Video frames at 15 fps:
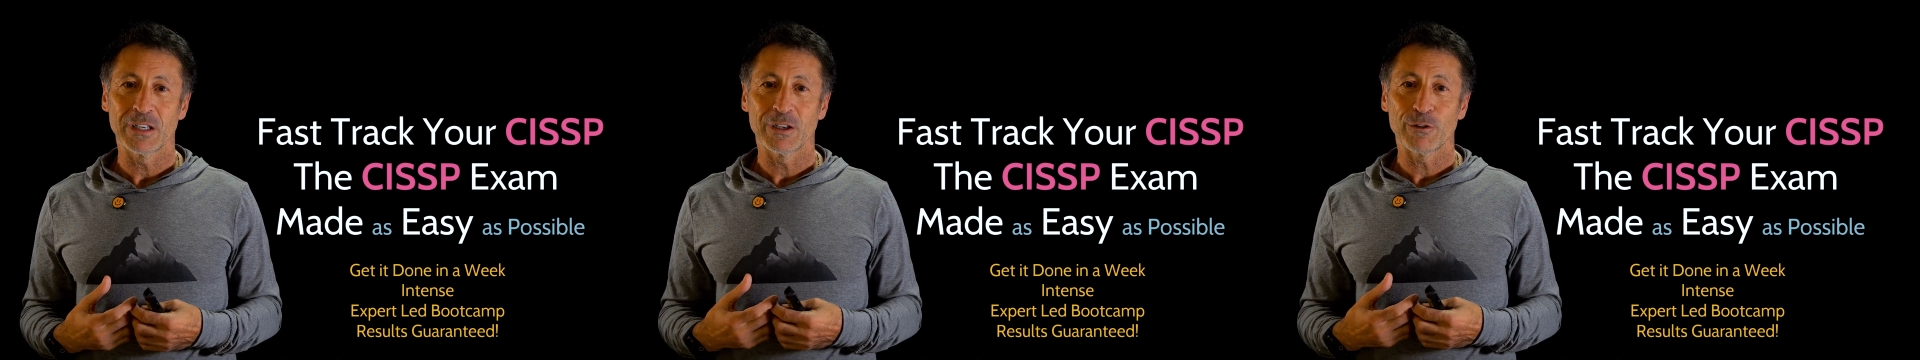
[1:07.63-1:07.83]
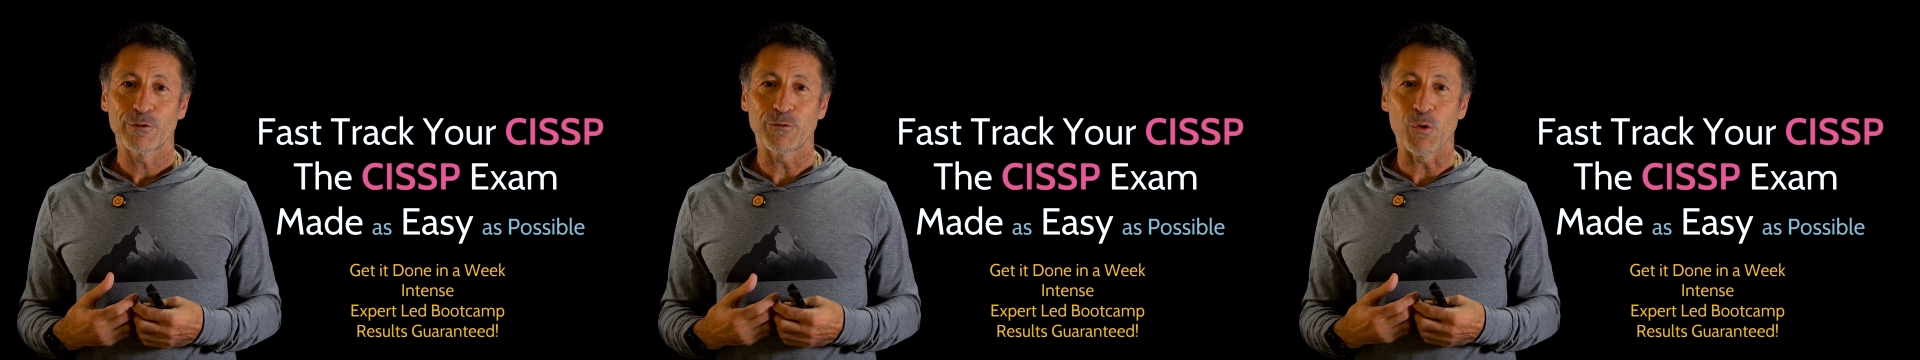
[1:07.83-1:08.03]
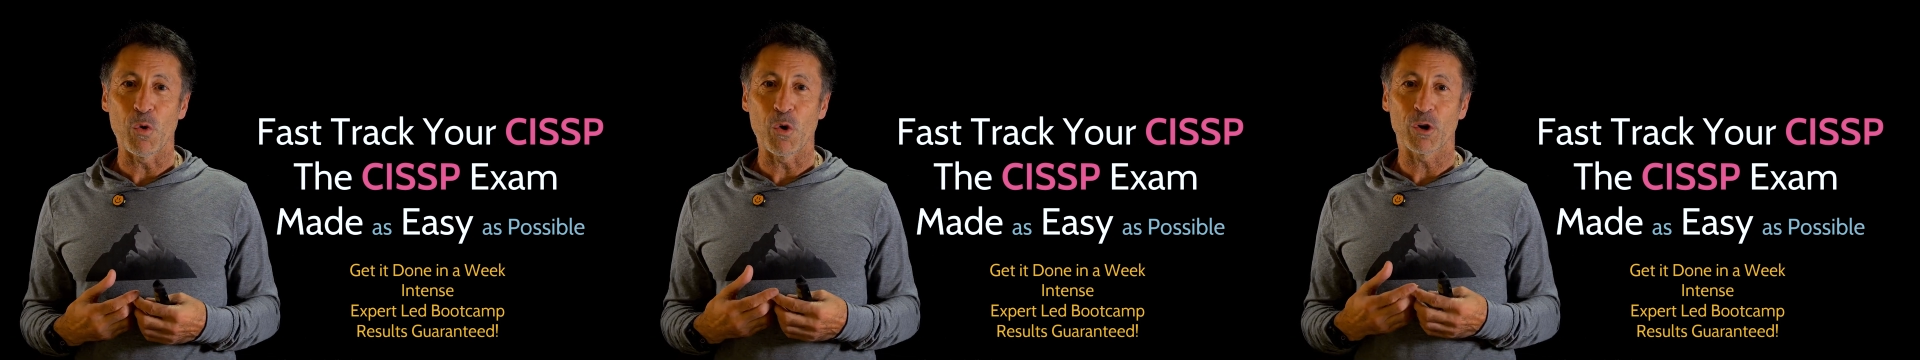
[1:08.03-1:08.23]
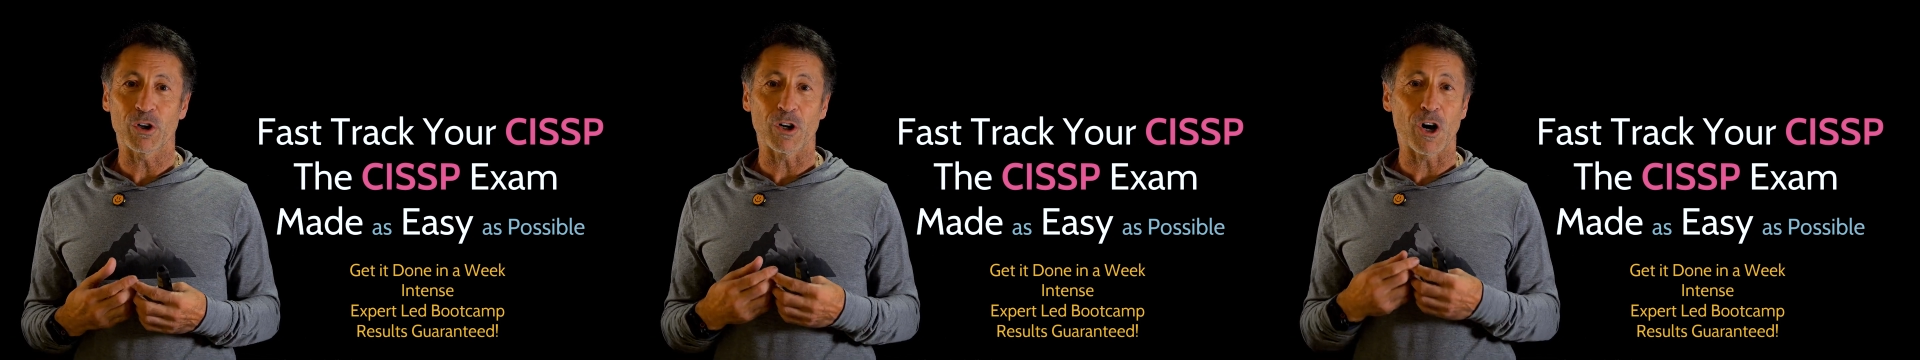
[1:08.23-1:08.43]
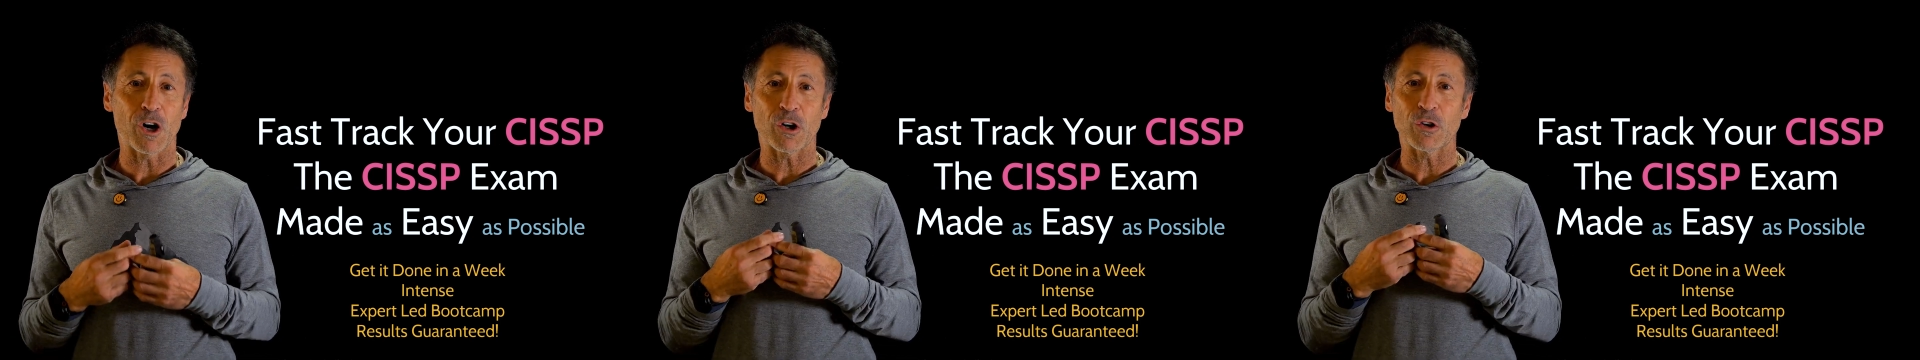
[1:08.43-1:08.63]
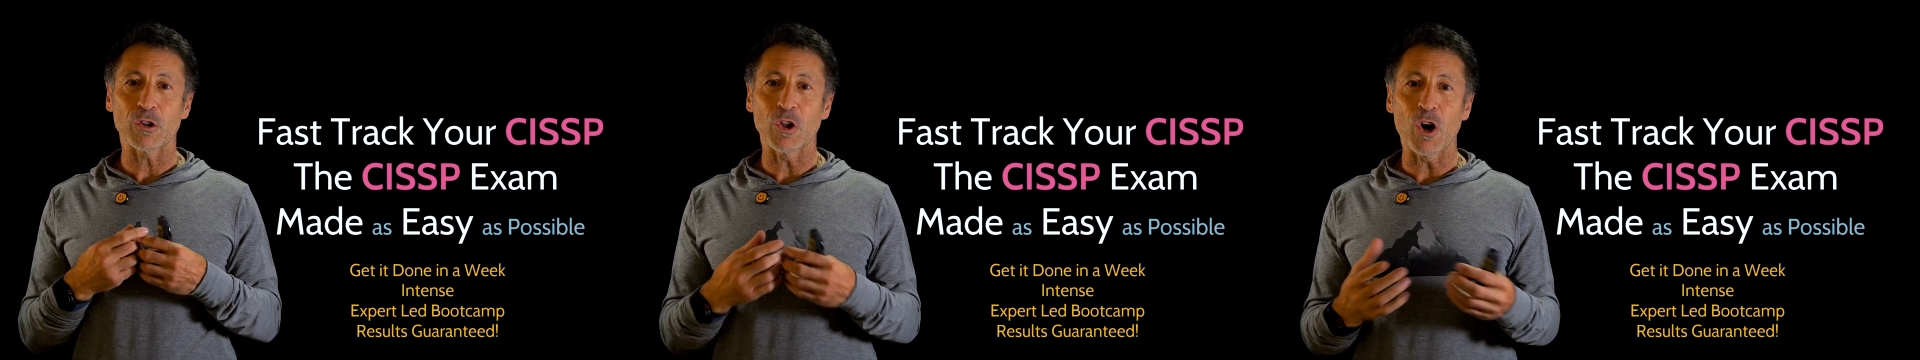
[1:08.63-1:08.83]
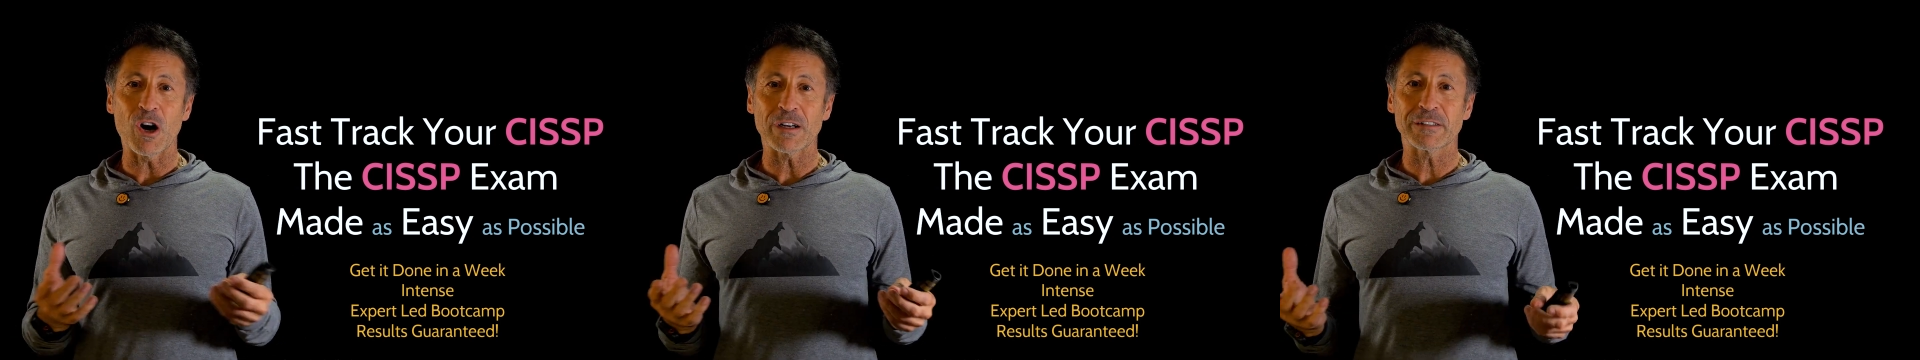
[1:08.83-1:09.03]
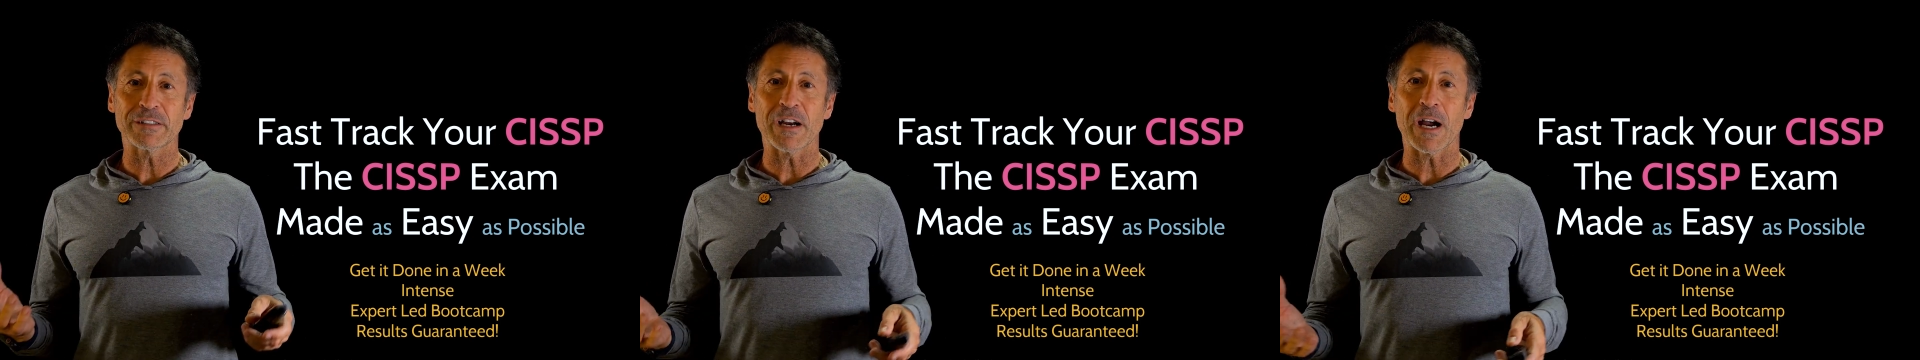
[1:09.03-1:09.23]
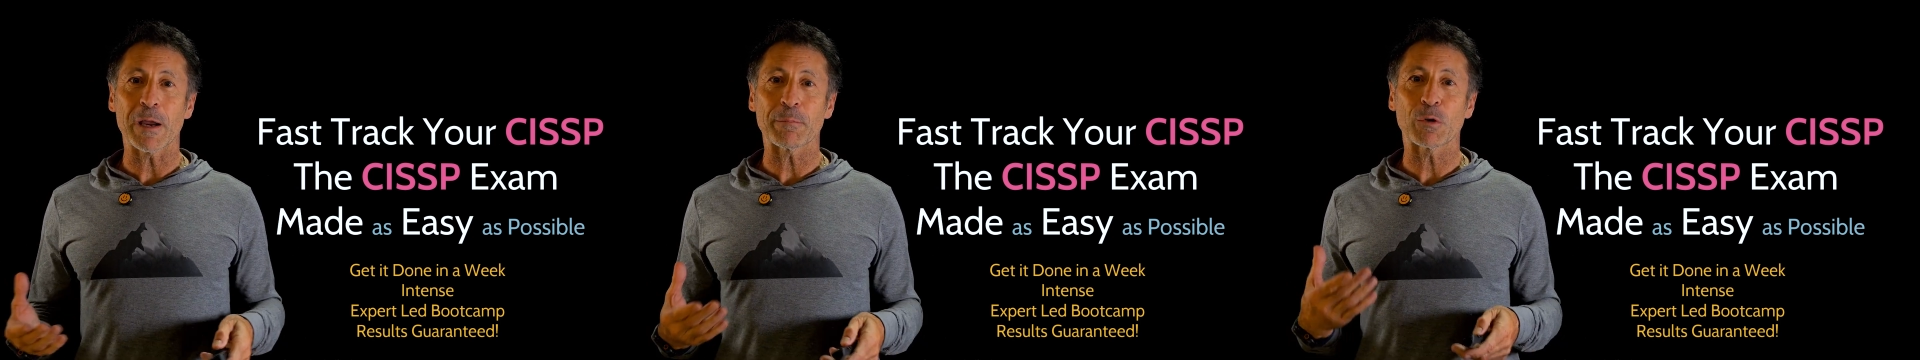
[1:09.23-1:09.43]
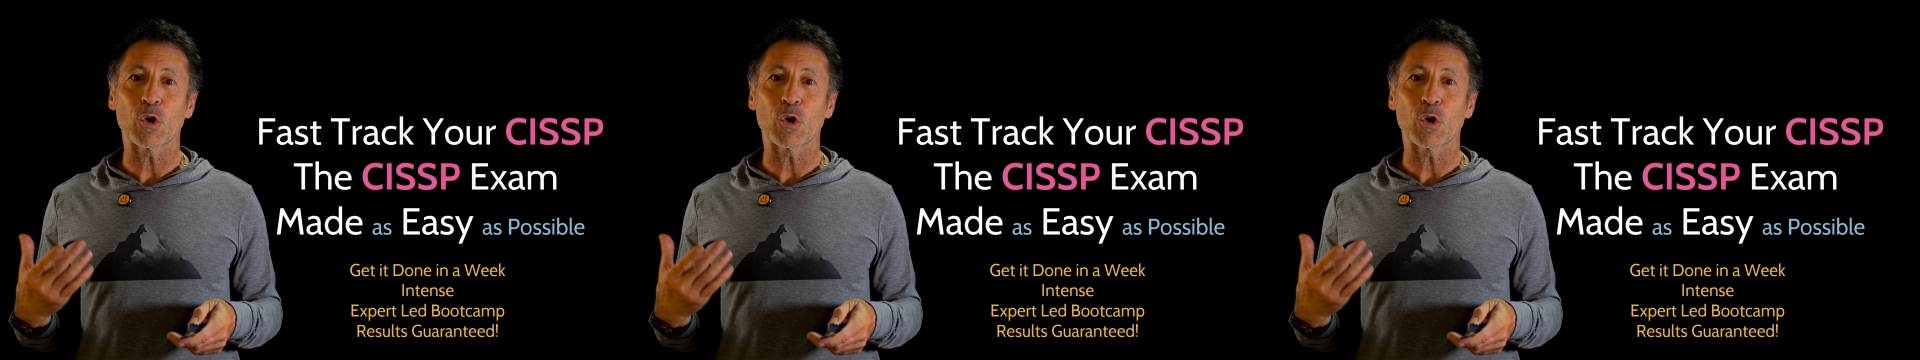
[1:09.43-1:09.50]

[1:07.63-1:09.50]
for our longtime